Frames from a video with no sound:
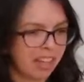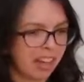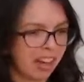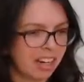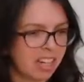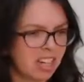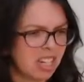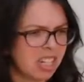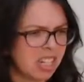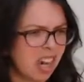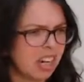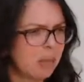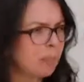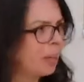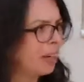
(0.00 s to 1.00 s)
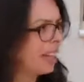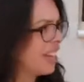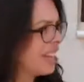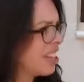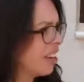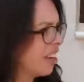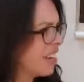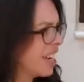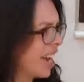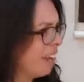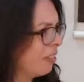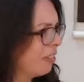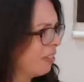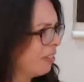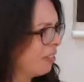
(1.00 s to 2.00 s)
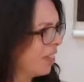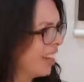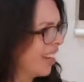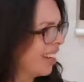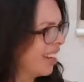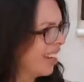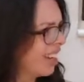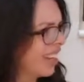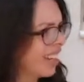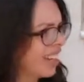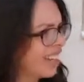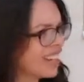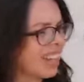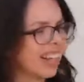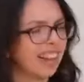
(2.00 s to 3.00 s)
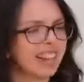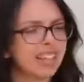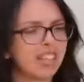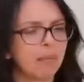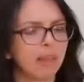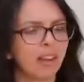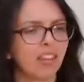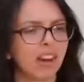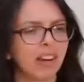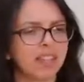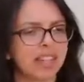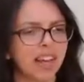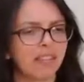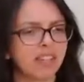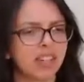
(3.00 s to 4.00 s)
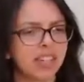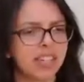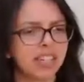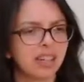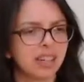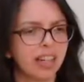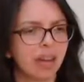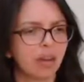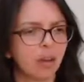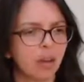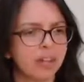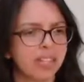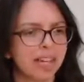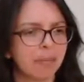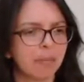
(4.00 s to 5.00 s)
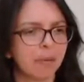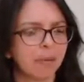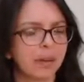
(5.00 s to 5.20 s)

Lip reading: kind of pulling each other down feeling, I think, isn't there? There's something around that, gossip.